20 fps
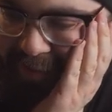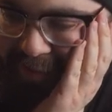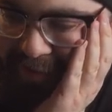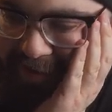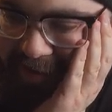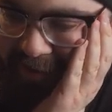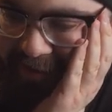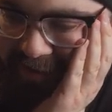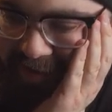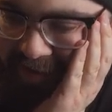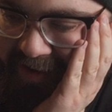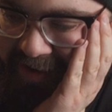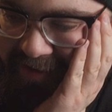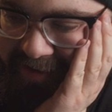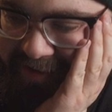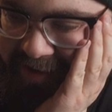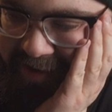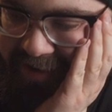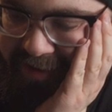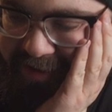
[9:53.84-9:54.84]
themselves. It
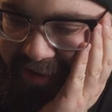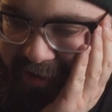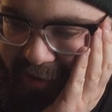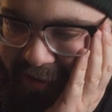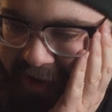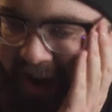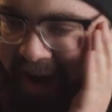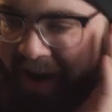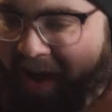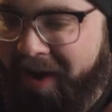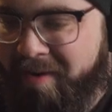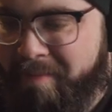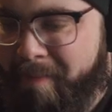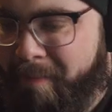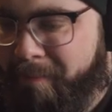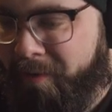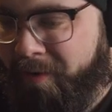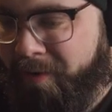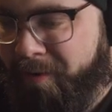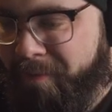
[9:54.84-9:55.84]
is so hot. I
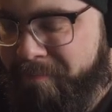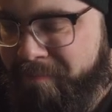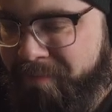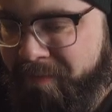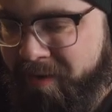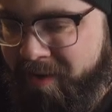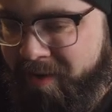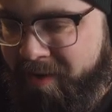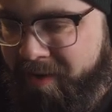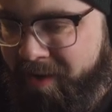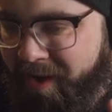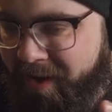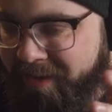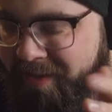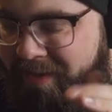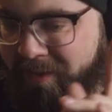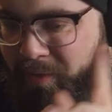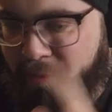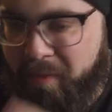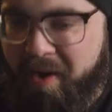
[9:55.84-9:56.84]
remember I
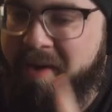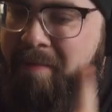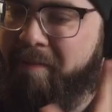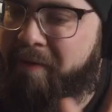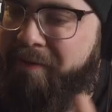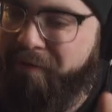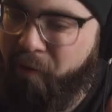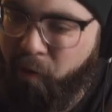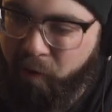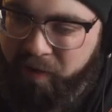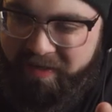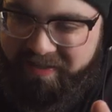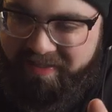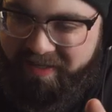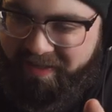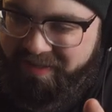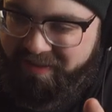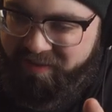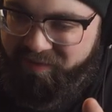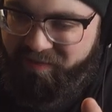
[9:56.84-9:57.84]
think the wedding before this
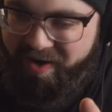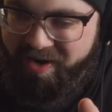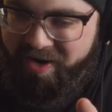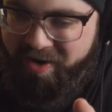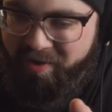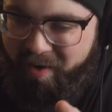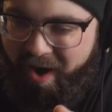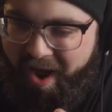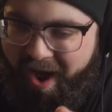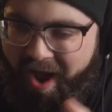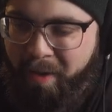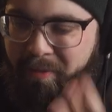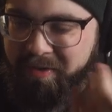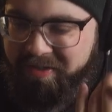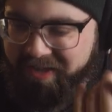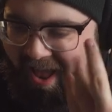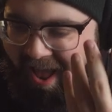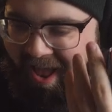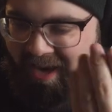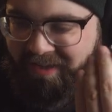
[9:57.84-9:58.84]
at this venue, I
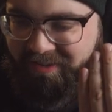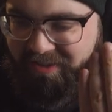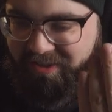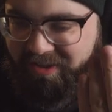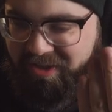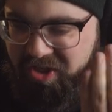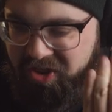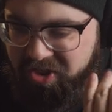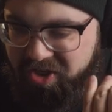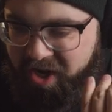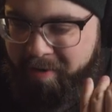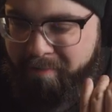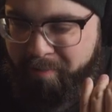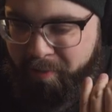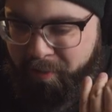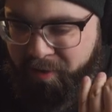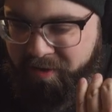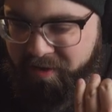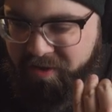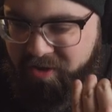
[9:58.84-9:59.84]
was actually
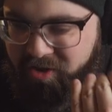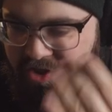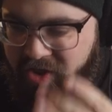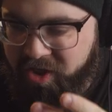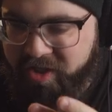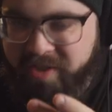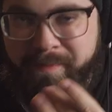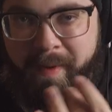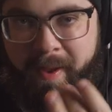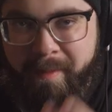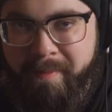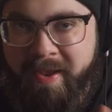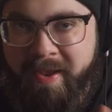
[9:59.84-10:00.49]
sunburned just by